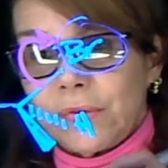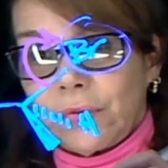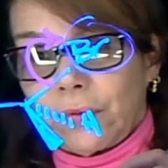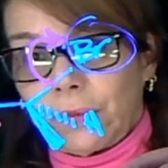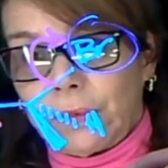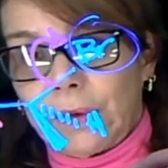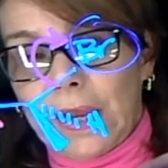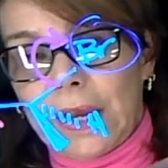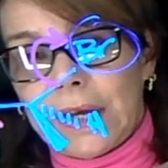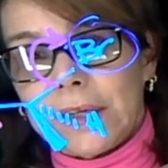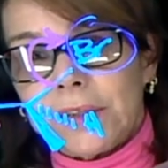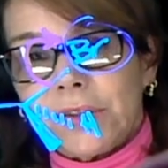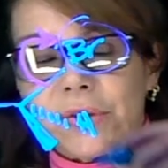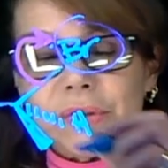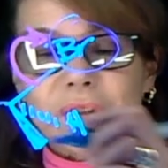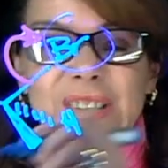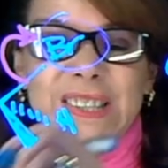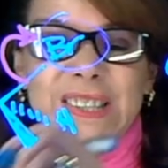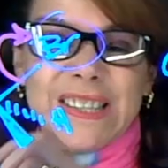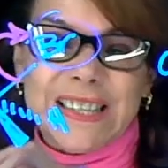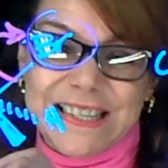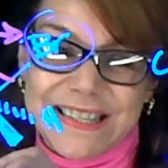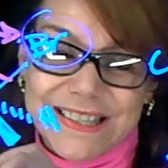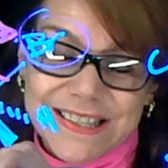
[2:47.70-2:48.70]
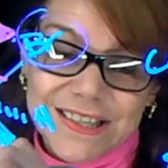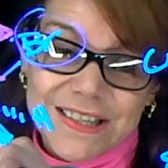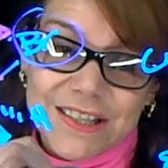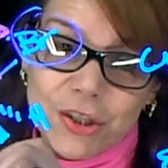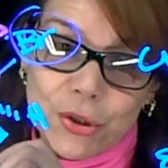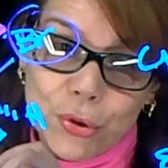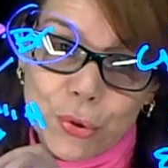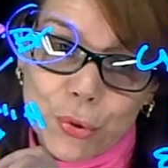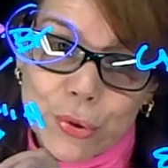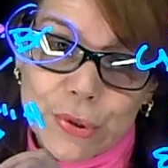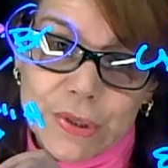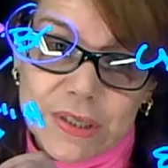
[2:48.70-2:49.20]
reactions is
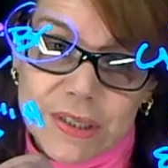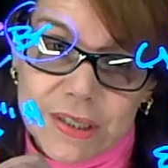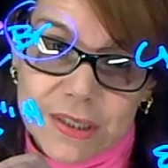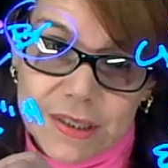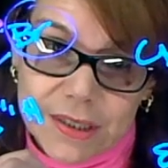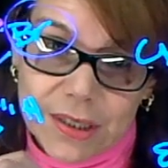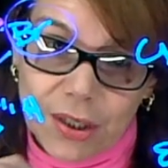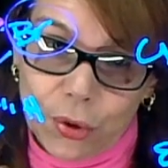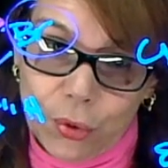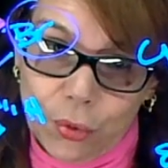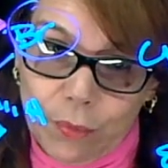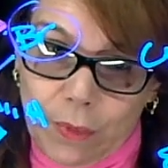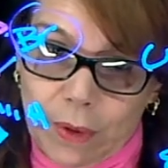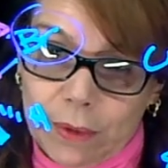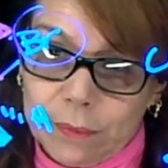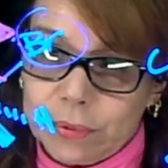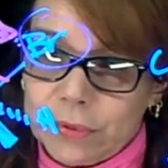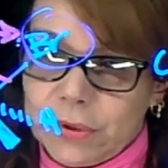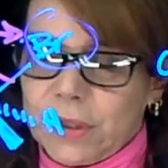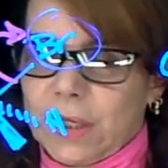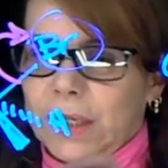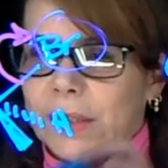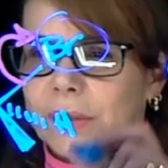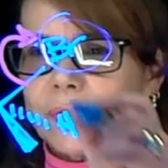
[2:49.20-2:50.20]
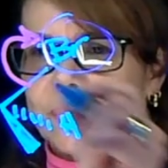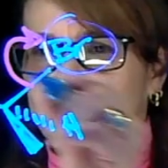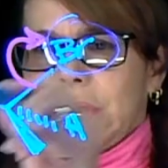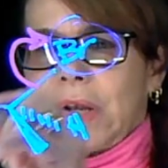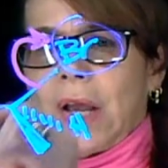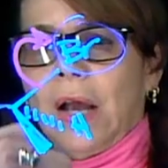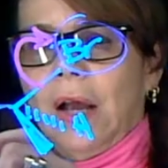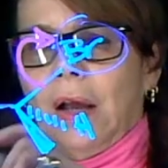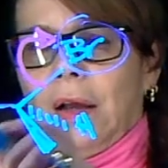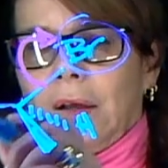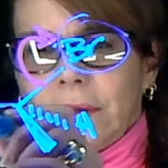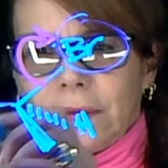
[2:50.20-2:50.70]
using the Newman projection.
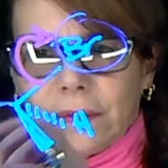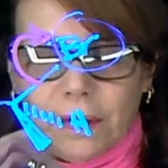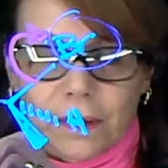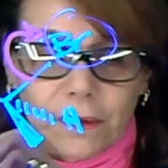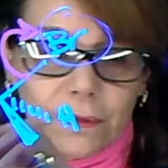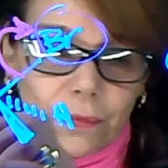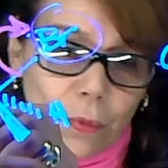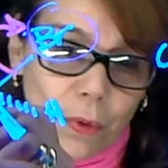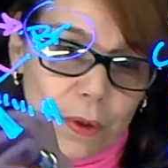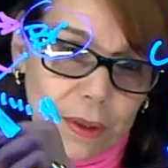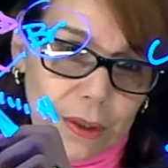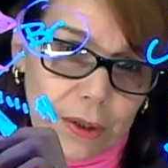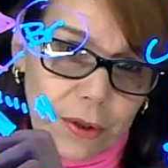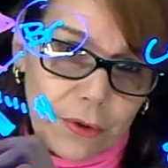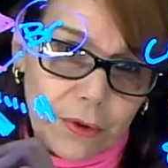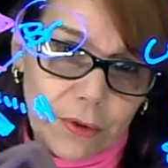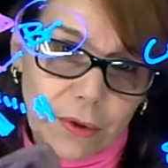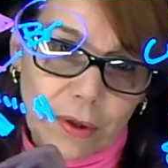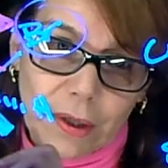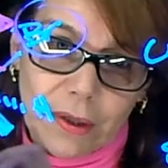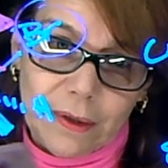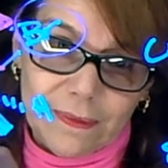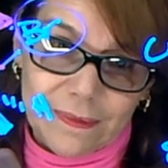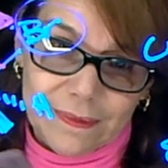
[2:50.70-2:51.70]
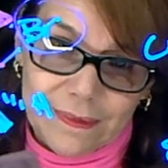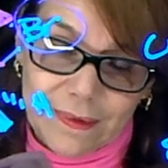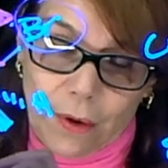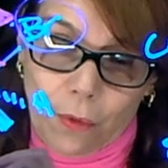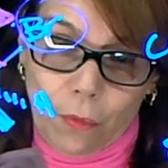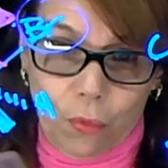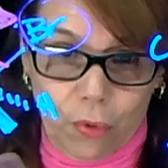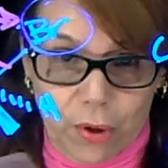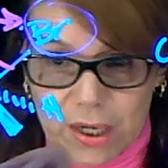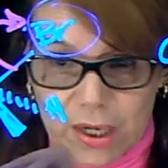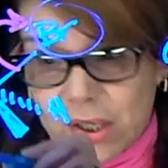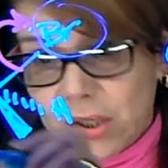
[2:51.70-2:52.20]
This one here is the
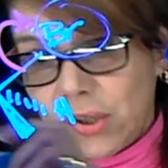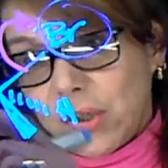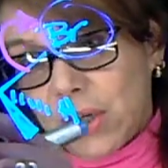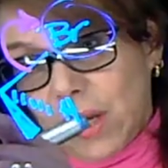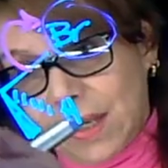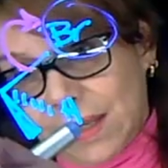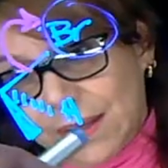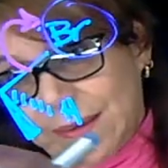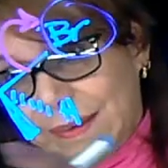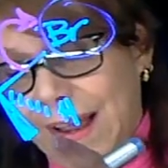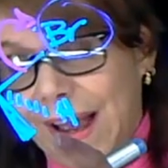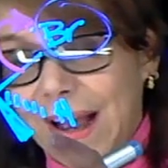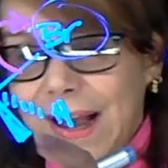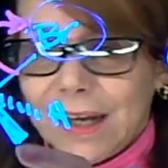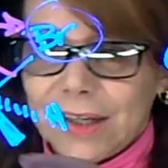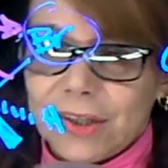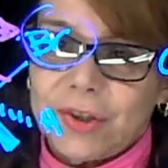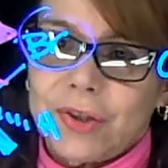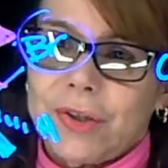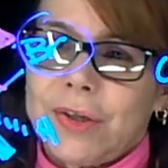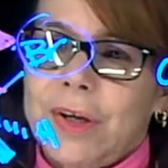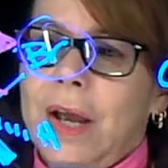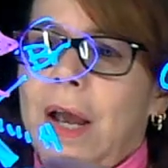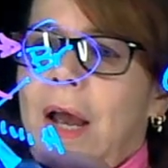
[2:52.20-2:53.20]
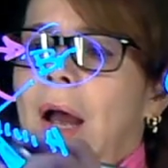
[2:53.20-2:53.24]
wedge and dash.